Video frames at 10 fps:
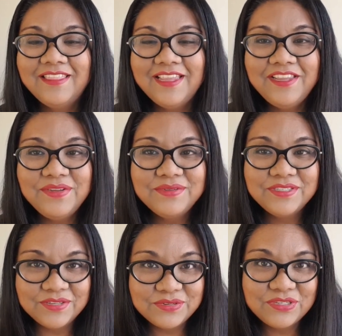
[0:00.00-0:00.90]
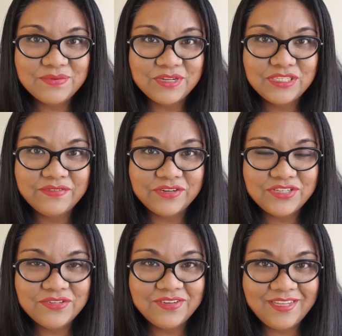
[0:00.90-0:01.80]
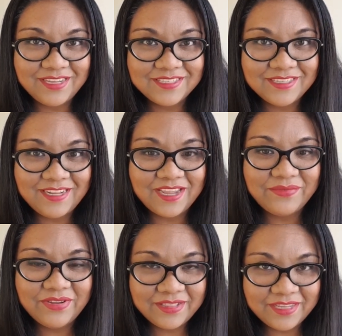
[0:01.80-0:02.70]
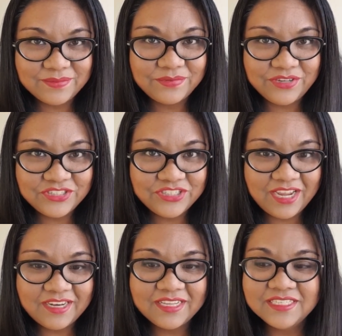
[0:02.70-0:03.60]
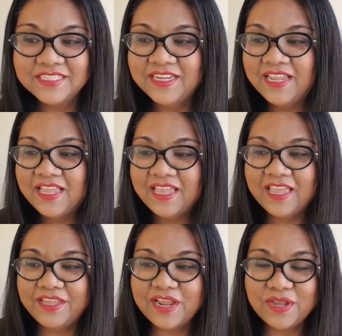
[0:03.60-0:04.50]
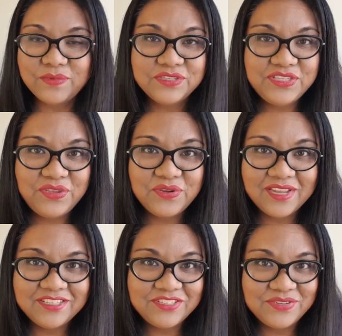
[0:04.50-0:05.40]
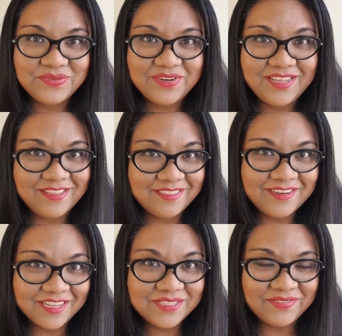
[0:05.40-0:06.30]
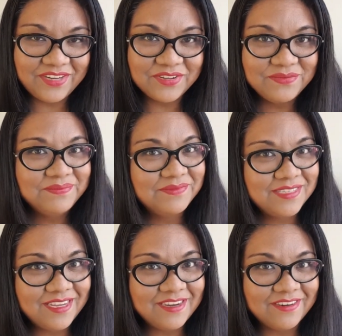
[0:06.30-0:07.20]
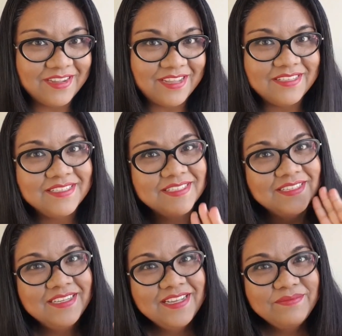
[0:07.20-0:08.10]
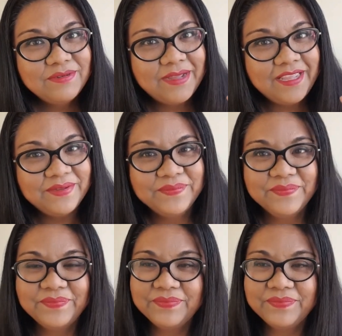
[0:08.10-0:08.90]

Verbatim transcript: Thank you so, so much for tuning in today. I really appreciate it. And I will see you guys soon in the next video. Take care, guys. Bye-bye.